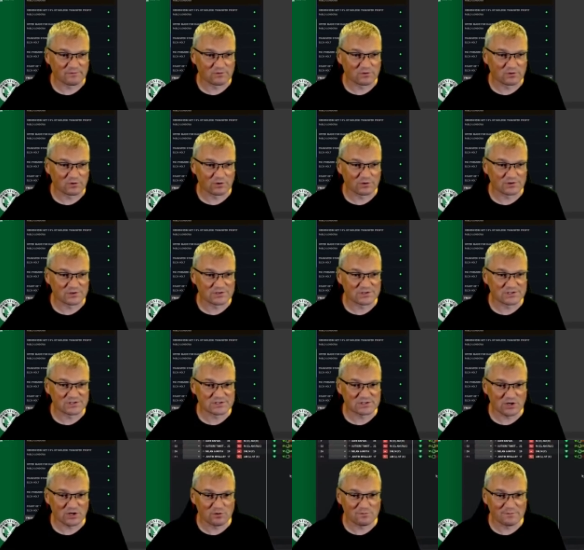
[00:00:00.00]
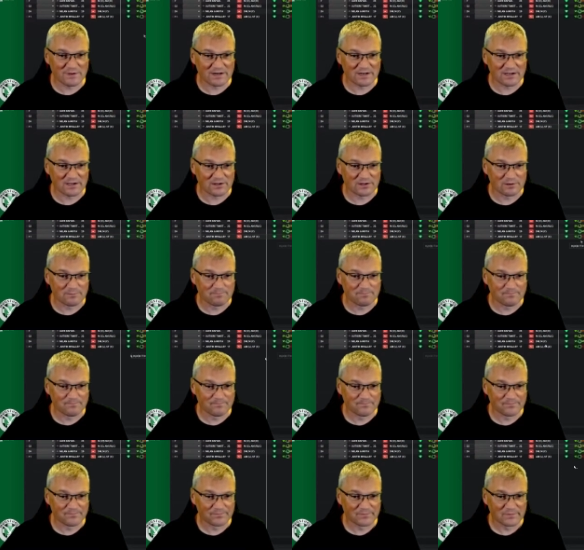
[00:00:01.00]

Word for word: We've got so many of them.